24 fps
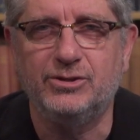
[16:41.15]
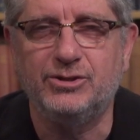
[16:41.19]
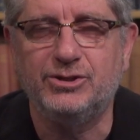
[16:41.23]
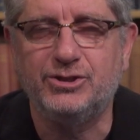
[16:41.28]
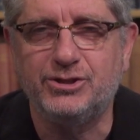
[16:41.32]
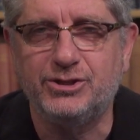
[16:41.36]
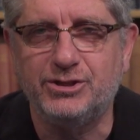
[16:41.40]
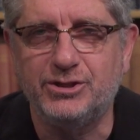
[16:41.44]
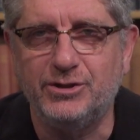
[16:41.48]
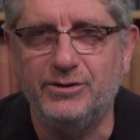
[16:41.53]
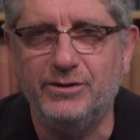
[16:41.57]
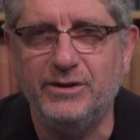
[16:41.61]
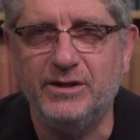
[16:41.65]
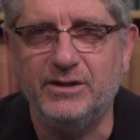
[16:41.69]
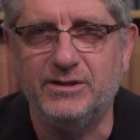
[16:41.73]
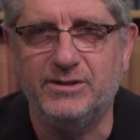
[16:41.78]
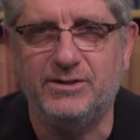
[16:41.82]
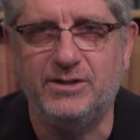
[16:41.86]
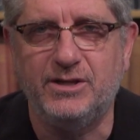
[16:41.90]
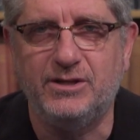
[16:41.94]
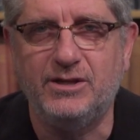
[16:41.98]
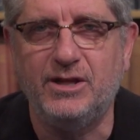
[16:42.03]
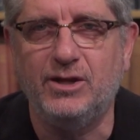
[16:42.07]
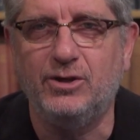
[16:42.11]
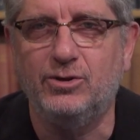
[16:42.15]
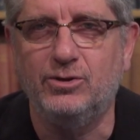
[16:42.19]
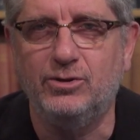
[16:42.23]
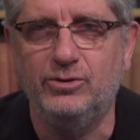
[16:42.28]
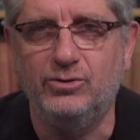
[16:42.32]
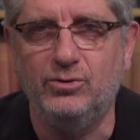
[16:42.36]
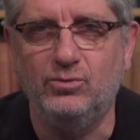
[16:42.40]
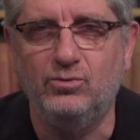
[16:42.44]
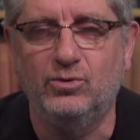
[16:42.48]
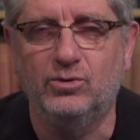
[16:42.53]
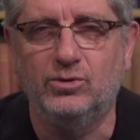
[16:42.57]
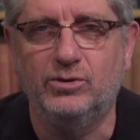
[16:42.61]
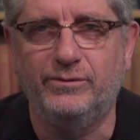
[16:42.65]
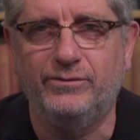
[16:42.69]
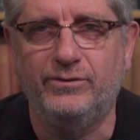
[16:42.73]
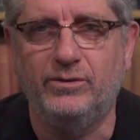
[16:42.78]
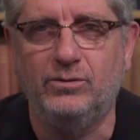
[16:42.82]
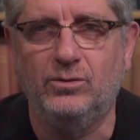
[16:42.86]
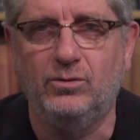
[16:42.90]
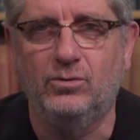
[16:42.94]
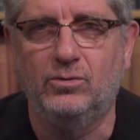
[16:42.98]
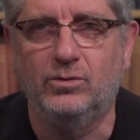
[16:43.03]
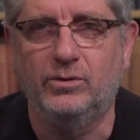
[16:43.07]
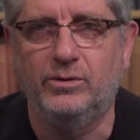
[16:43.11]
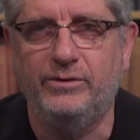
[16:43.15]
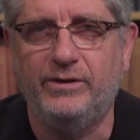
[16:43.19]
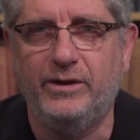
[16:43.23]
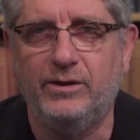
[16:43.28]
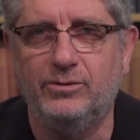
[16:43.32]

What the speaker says: assuring us that they heard the word of the Lord,